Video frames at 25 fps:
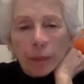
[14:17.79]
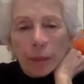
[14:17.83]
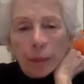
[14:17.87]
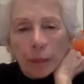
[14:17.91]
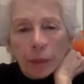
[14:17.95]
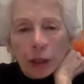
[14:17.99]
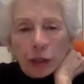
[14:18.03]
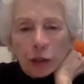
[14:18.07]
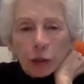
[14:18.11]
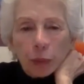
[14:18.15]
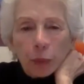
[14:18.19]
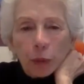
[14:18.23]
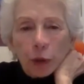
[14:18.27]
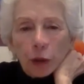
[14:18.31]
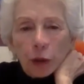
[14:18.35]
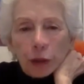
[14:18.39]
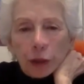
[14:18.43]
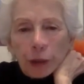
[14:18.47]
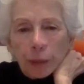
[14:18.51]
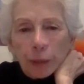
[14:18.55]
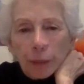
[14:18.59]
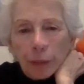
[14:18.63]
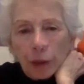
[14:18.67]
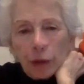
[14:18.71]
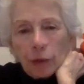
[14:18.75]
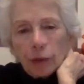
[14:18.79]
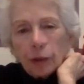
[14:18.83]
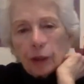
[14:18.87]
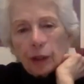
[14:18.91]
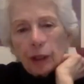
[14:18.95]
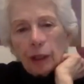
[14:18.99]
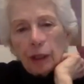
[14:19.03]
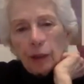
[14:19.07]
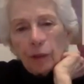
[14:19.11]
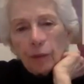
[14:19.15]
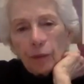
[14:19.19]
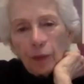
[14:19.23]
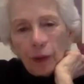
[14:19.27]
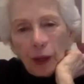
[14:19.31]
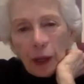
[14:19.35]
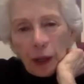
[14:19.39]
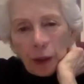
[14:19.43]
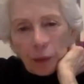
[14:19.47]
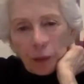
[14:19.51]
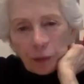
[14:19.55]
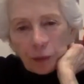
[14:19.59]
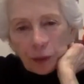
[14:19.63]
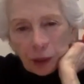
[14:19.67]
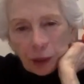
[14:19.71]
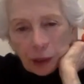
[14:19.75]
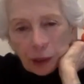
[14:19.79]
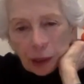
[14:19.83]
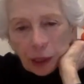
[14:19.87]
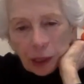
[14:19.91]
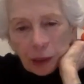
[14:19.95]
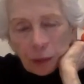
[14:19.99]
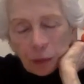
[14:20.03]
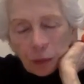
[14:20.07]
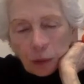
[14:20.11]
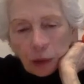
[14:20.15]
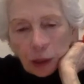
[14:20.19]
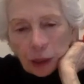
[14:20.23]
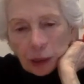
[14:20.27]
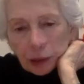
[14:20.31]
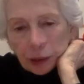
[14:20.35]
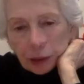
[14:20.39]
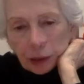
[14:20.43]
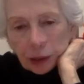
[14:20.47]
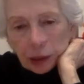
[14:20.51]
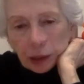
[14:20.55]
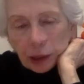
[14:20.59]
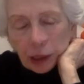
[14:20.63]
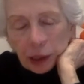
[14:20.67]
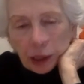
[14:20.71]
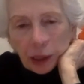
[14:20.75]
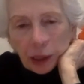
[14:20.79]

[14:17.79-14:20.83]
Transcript: much more community involved than he was.